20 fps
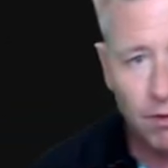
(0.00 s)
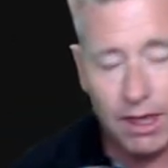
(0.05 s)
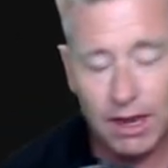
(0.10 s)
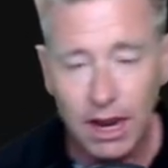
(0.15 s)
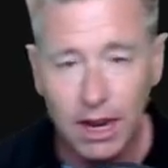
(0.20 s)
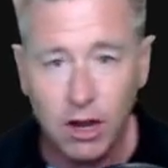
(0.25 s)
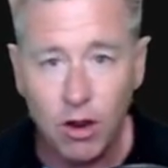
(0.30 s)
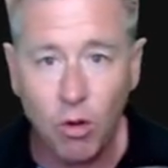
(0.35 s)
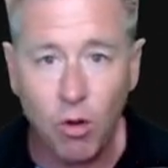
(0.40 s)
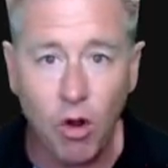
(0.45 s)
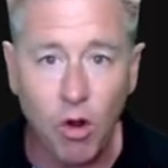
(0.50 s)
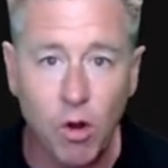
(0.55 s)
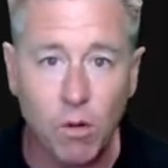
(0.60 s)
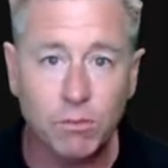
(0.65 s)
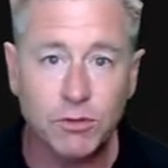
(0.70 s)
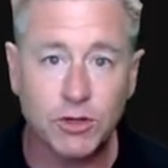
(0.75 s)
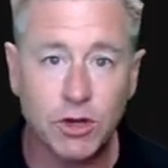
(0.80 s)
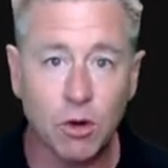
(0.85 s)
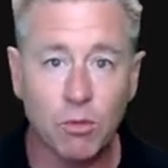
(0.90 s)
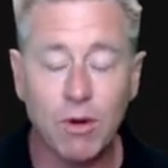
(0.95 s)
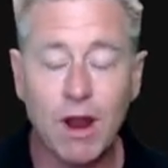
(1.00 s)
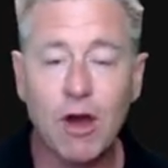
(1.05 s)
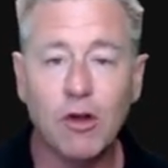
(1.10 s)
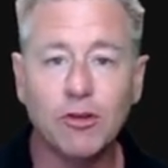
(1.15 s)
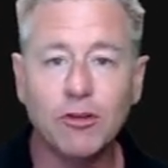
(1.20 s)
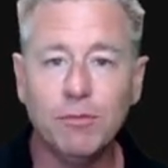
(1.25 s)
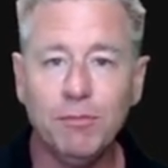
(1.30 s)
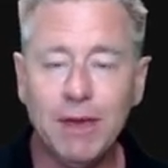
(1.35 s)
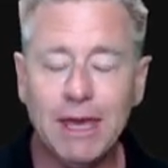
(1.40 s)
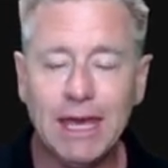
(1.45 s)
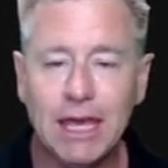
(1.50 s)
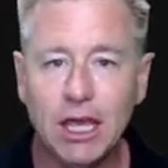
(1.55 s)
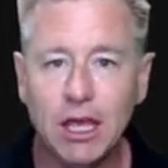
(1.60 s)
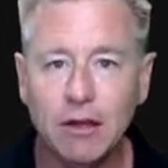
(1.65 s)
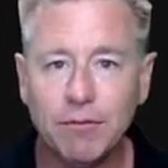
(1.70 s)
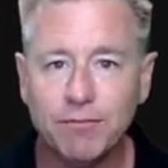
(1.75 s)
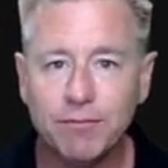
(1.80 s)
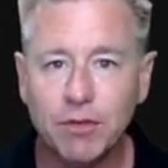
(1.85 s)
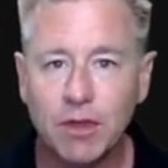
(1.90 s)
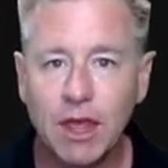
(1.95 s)
And I know homes around
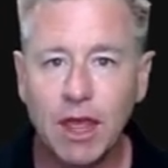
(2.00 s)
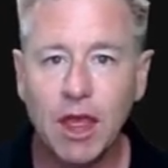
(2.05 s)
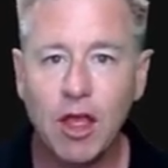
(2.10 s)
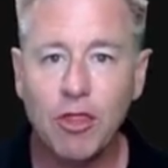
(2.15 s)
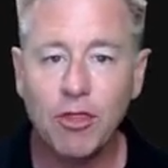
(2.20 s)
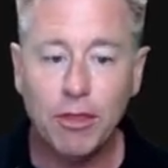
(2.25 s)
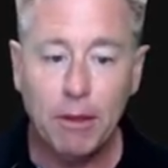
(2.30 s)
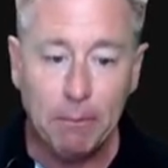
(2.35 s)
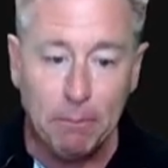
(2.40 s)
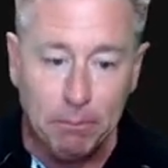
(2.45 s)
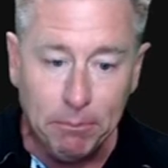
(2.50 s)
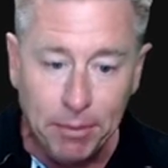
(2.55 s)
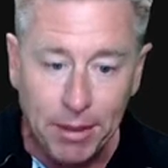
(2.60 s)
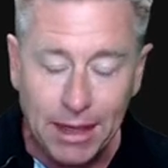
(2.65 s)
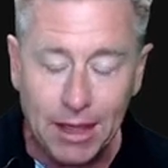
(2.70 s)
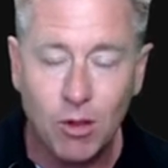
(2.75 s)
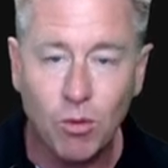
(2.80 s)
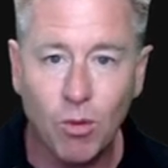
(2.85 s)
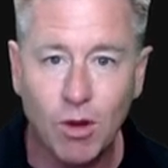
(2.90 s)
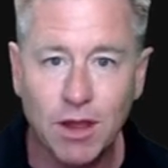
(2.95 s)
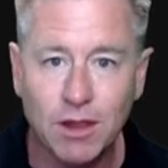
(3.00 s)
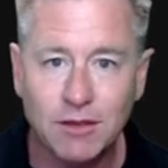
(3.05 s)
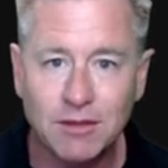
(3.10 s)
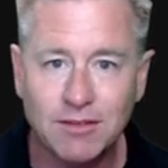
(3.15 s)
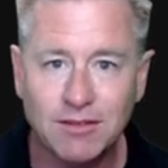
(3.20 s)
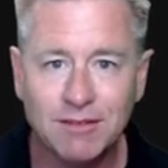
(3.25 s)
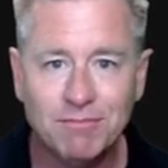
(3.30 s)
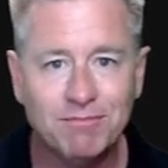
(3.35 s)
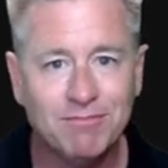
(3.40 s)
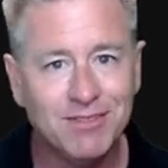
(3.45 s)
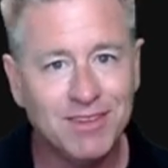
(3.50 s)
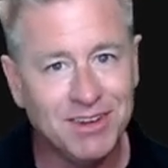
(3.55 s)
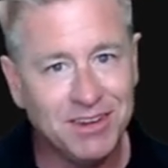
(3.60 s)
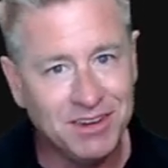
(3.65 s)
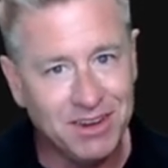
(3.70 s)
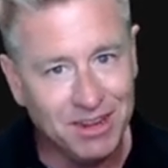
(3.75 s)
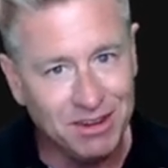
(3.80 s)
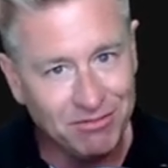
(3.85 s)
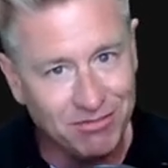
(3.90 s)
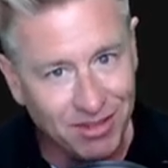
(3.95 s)
me, the big ones,
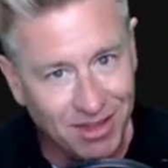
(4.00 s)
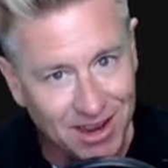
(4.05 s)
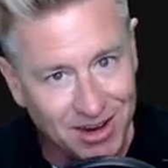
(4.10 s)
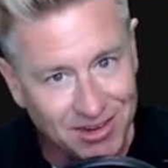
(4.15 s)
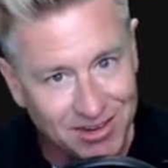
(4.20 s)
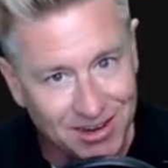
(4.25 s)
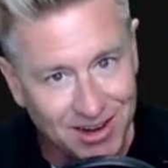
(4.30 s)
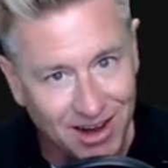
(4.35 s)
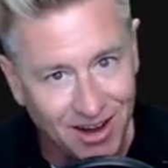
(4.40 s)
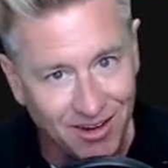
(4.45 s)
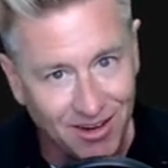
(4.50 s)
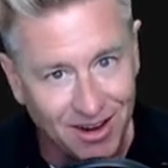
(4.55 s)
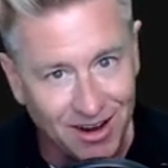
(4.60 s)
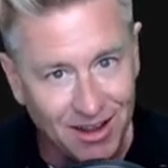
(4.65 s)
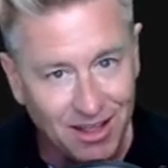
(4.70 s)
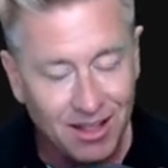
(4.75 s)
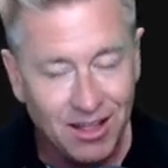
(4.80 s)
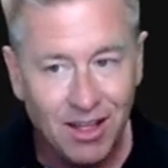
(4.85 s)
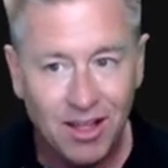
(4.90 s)
deflationary.